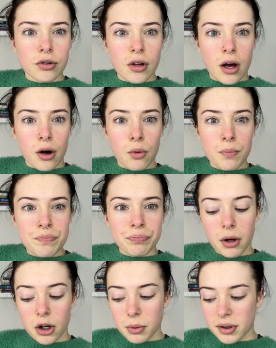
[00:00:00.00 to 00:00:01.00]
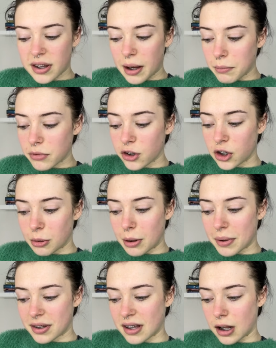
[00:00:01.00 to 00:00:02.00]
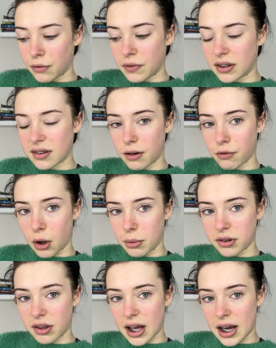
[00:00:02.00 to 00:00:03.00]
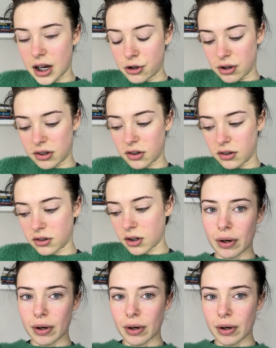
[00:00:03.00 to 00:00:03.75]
So I'm going to attempt to do it myself instead of going to the hairdressers.